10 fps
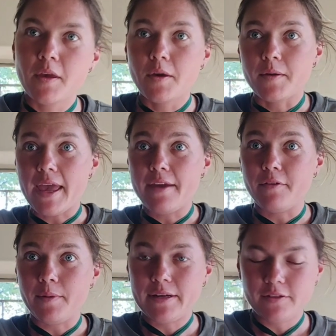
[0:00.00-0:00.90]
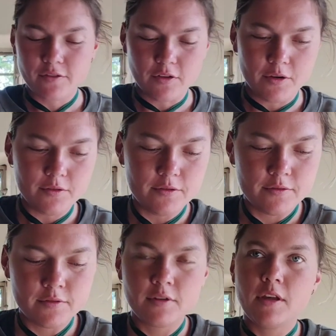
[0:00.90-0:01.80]
Okay everyone, so
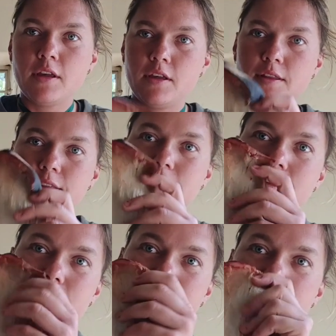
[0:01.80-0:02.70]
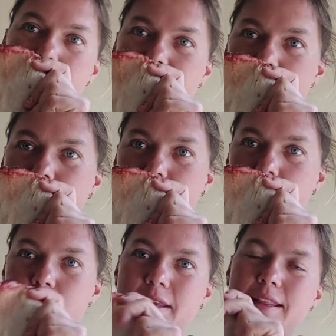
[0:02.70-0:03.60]
this is the zebra tail,
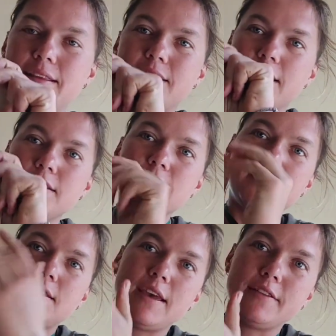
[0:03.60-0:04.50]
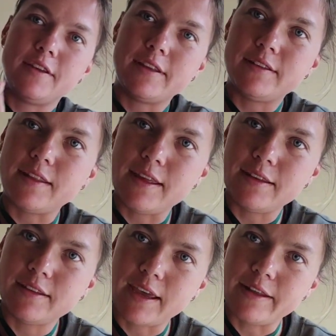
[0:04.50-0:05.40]
completely skinned. As you can see, the
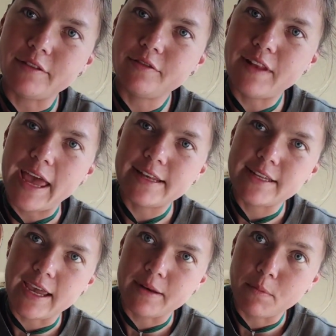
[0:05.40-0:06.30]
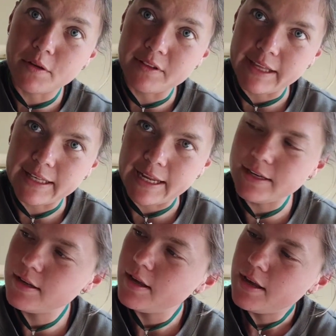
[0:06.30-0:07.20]
inside is flat and mostly
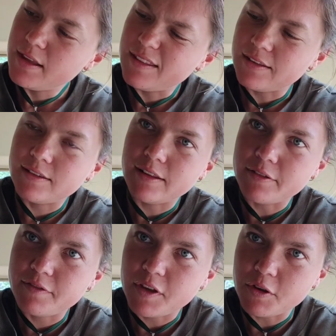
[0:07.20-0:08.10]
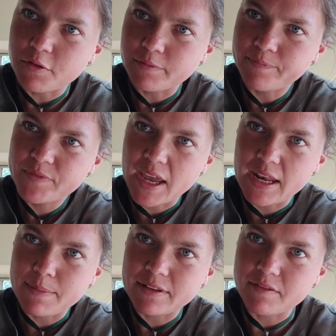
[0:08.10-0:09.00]
clean. There's still a few tiny
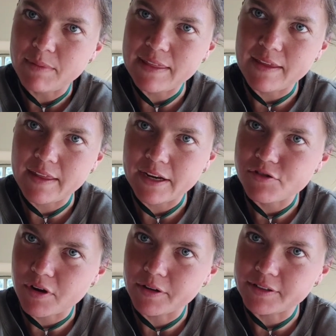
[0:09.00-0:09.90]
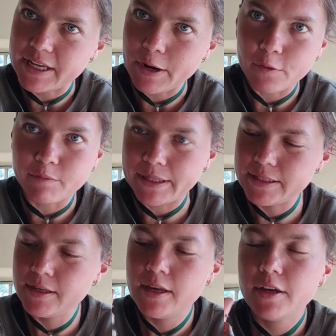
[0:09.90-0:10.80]
bits of meat there that I struggle to get off, but
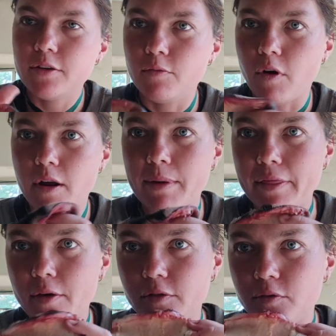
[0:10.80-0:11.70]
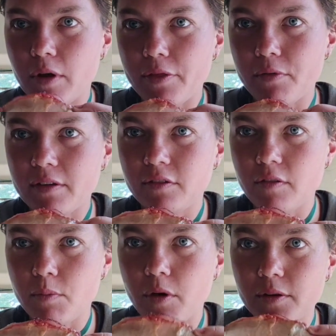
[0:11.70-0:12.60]
don't worry about those. Throughout the rest of the
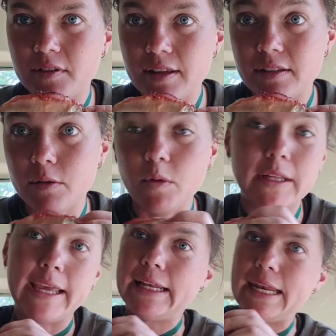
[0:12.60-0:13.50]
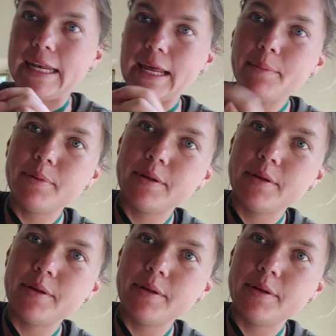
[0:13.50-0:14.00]
process it will get cleaned up,